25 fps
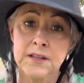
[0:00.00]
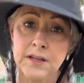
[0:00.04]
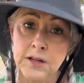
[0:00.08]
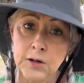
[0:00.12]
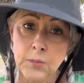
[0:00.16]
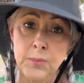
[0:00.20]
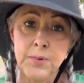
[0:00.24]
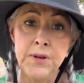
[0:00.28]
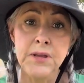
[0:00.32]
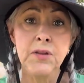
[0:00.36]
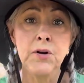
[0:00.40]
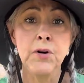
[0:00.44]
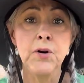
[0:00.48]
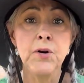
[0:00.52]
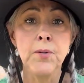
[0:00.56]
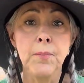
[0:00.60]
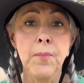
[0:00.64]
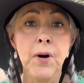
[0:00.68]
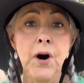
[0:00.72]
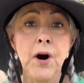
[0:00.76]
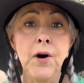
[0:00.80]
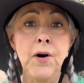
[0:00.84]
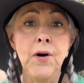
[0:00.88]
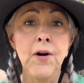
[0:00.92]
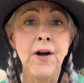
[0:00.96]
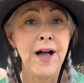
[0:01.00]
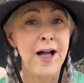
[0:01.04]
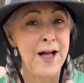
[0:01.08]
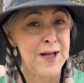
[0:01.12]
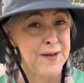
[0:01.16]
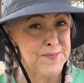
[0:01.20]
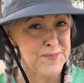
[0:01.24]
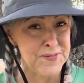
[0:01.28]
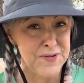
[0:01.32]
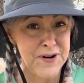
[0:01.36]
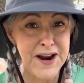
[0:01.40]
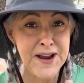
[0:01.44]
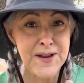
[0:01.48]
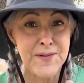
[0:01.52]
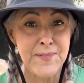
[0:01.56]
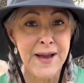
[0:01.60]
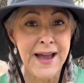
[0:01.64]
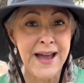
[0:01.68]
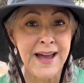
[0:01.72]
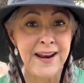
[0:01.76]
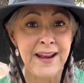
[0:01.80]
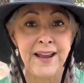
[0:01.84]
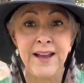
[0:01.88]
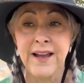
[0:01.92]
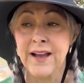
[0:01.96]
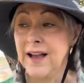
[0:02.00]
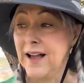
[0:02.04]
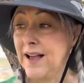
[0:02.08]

It'll be there tomorrow. I'll pray about it.